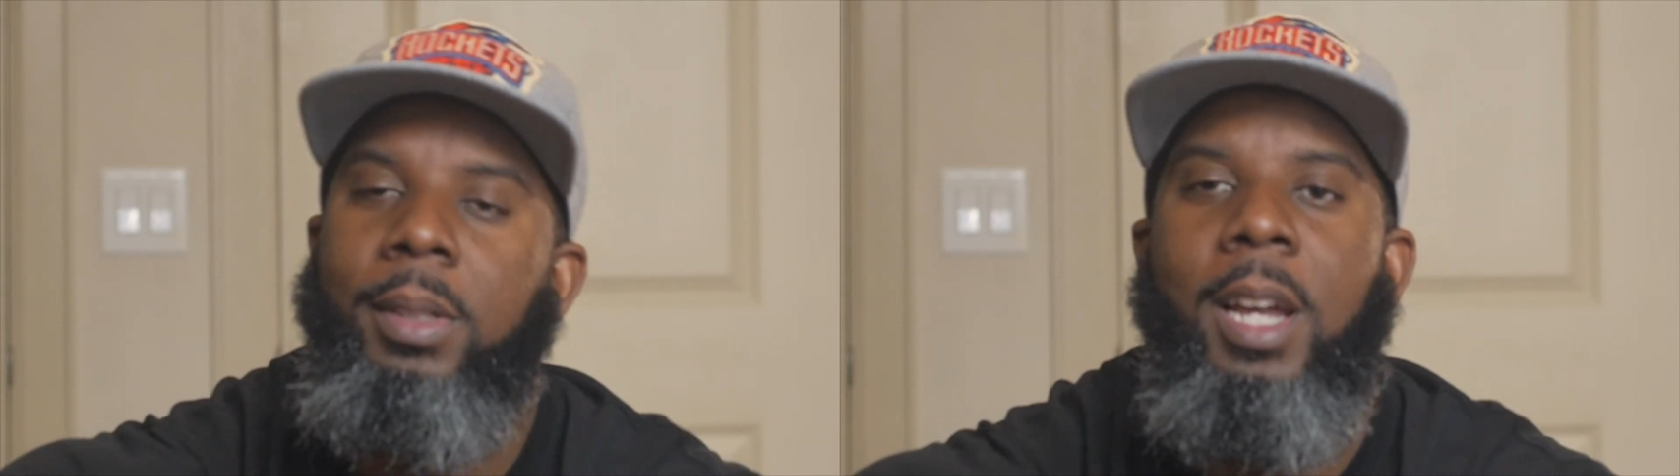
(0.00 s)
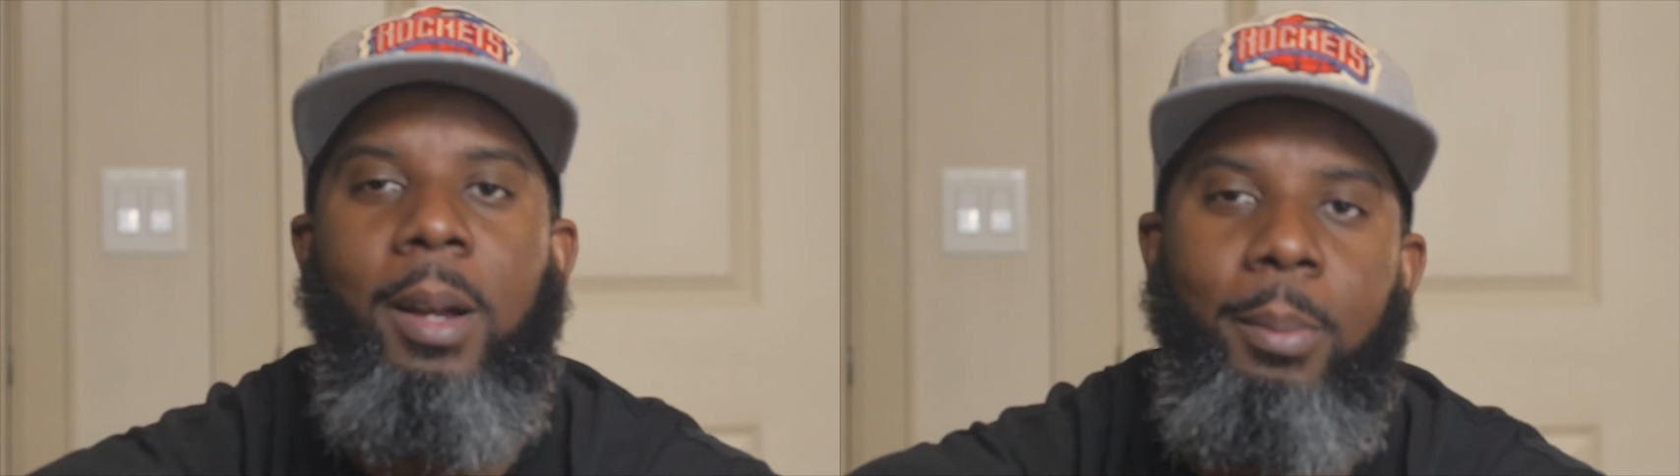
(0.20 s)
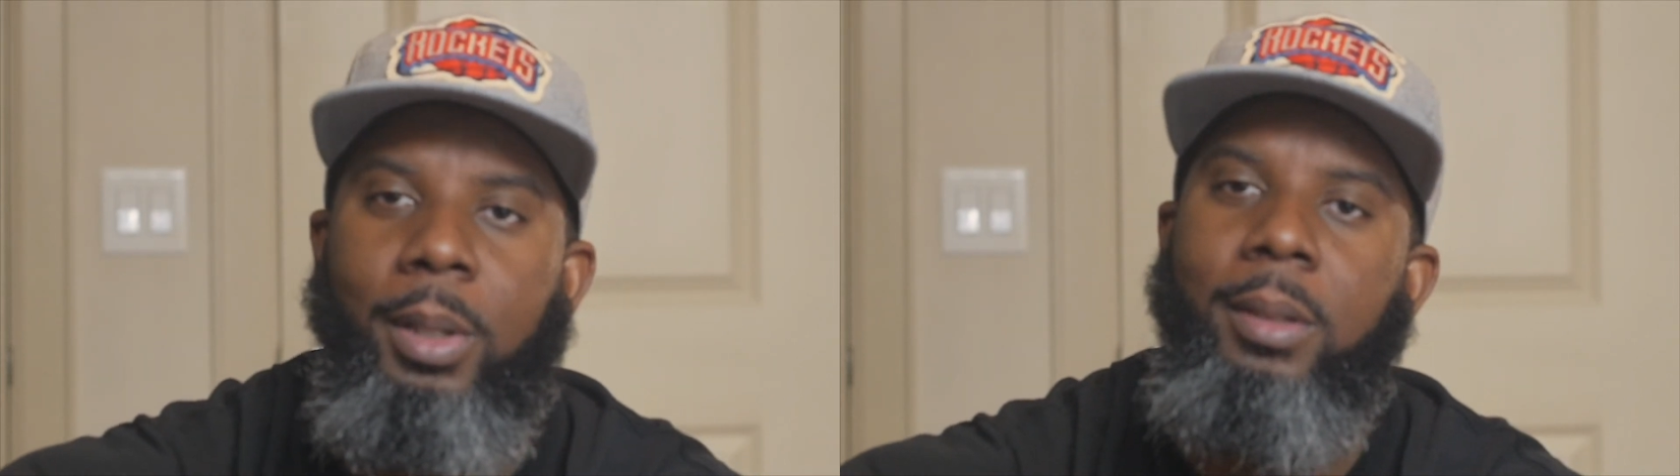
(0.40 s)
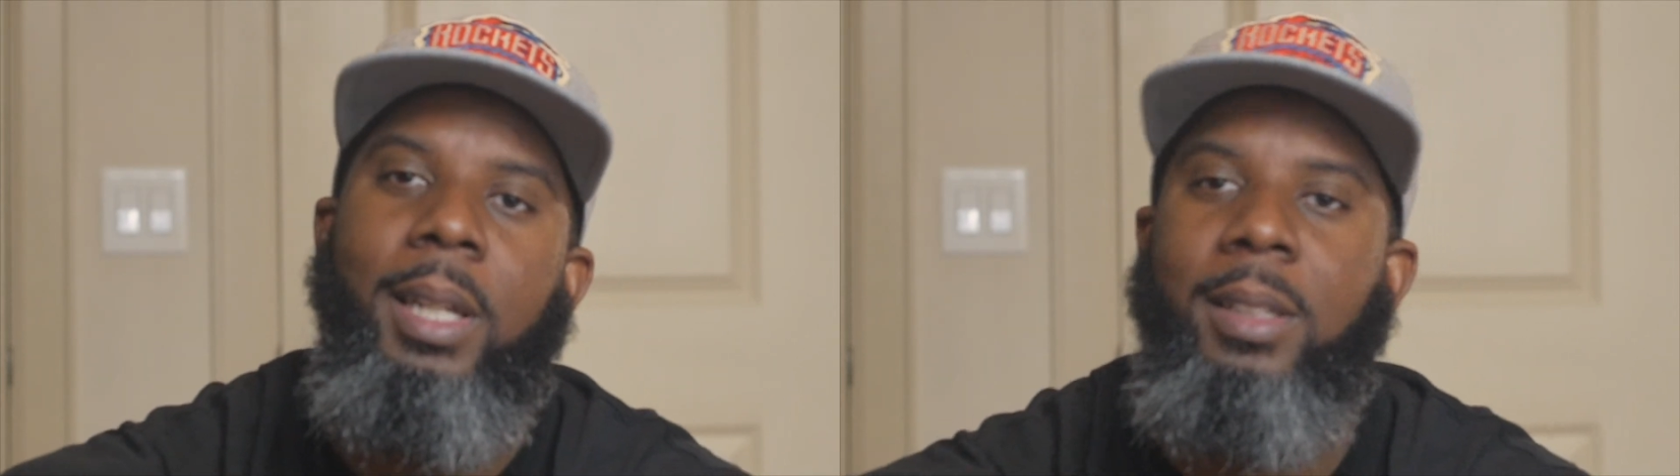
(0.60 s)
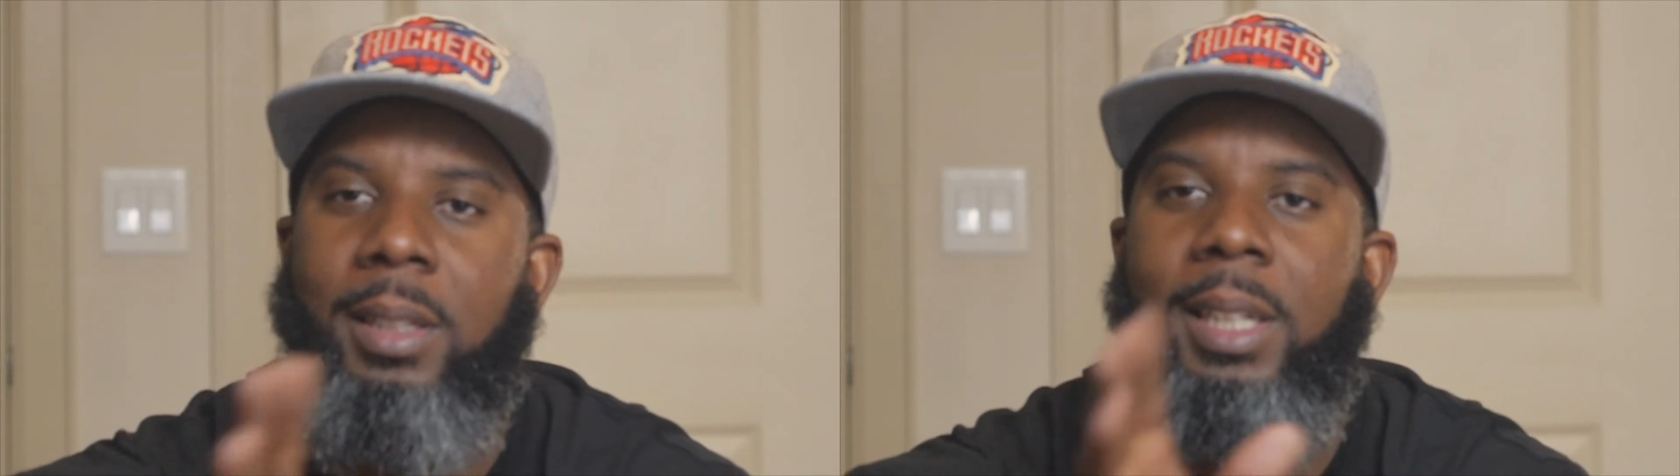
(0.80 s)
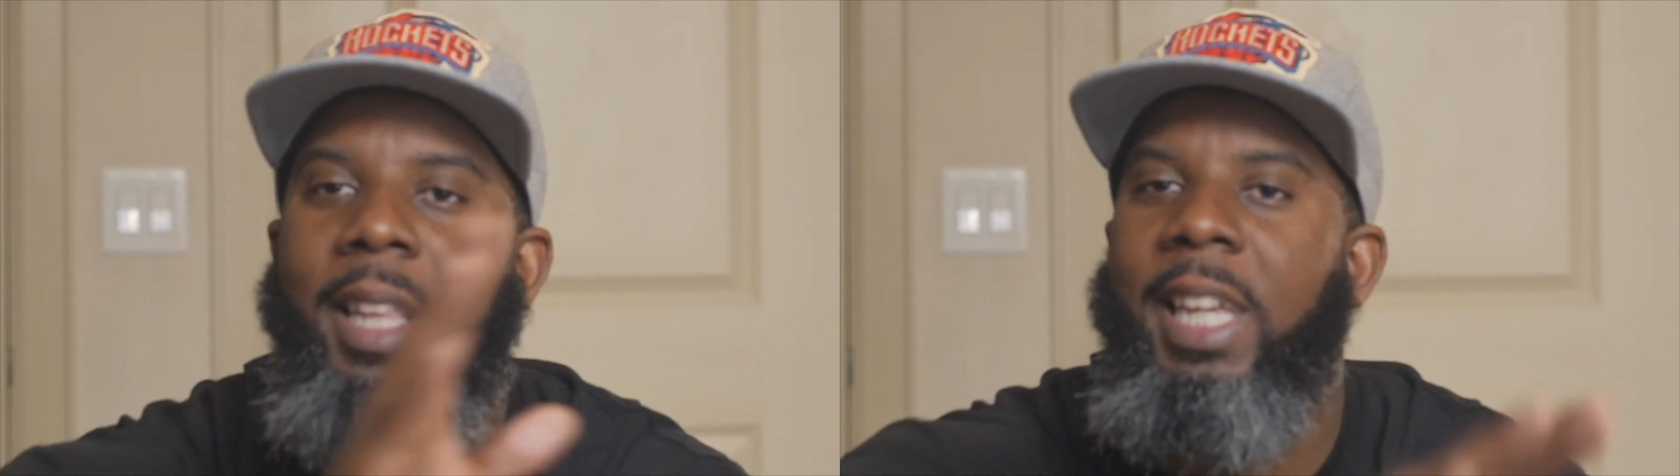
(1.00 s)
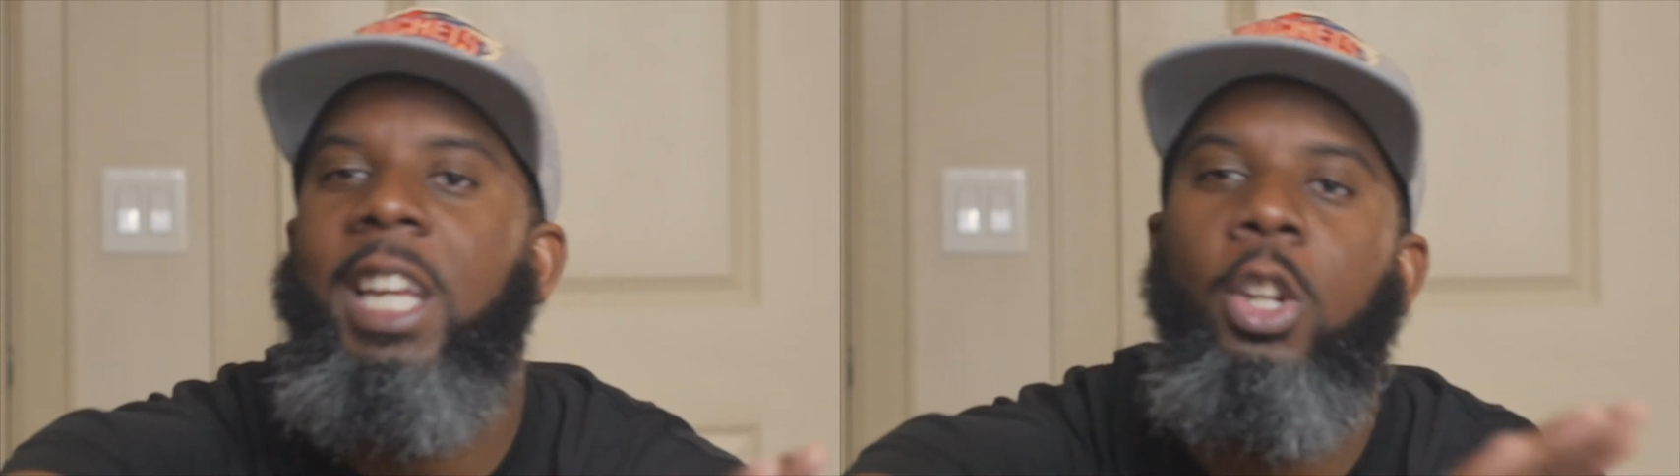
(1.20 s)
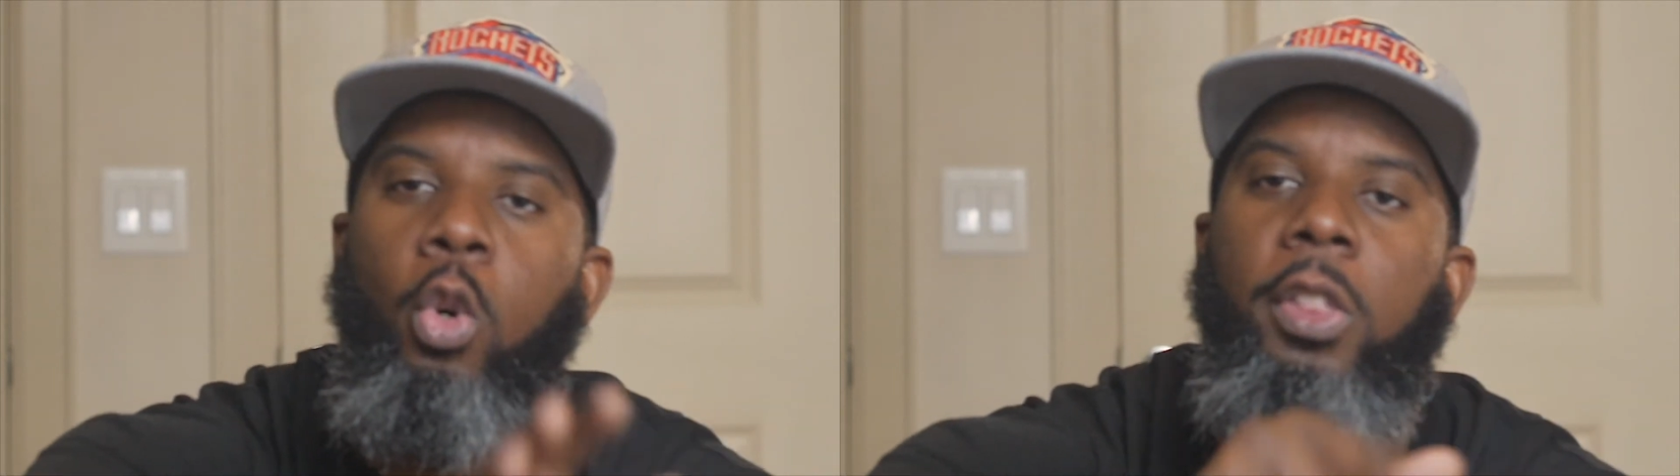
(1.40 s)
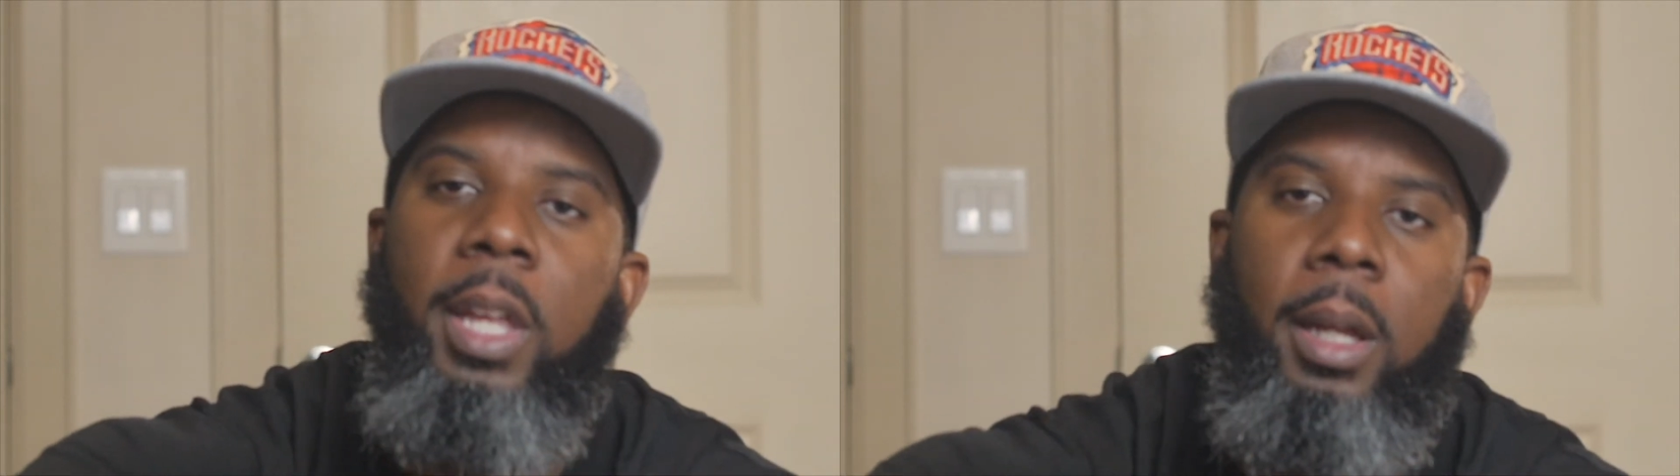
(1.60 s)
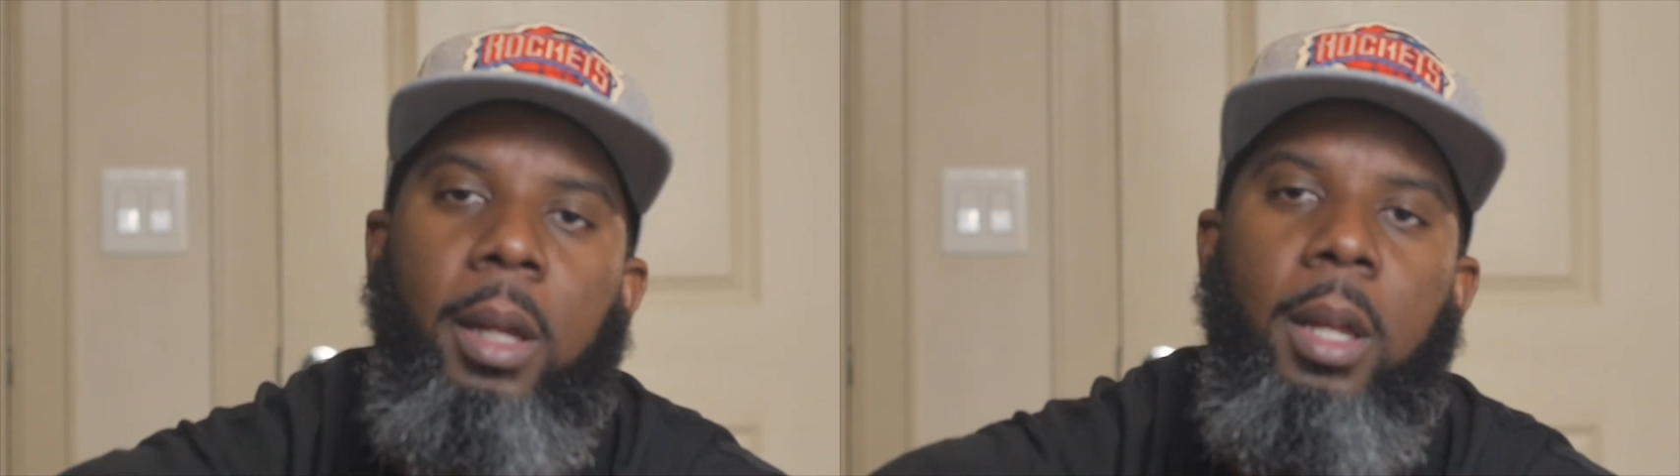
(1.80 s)
Nah, but that's neither here nor
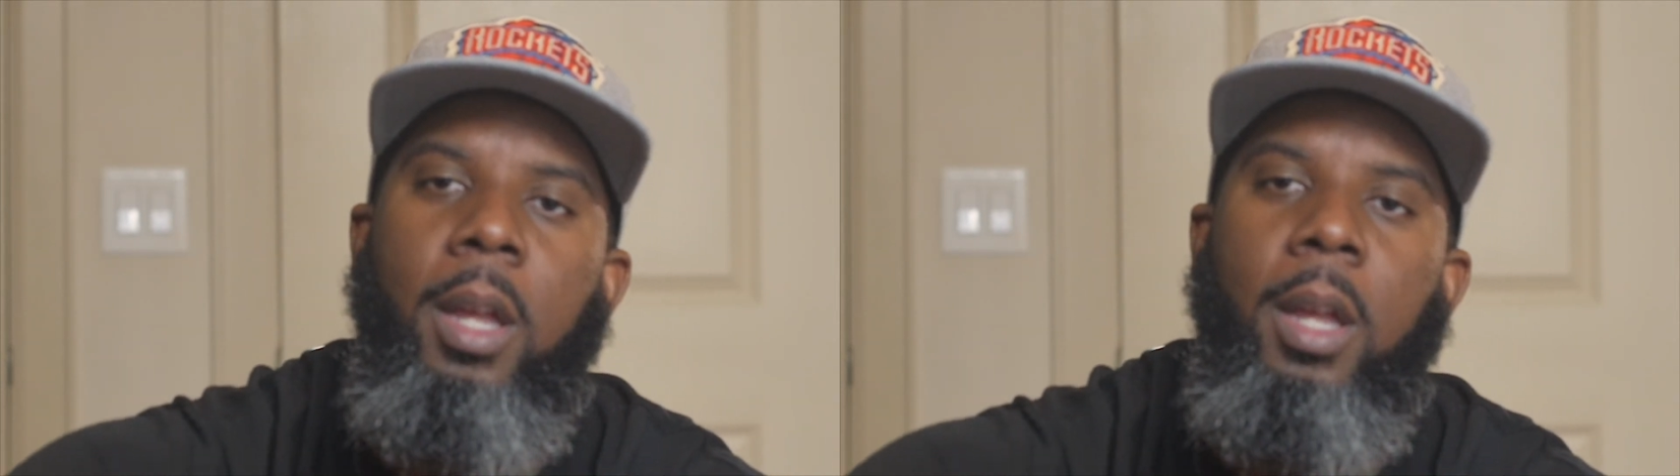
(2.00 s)
there.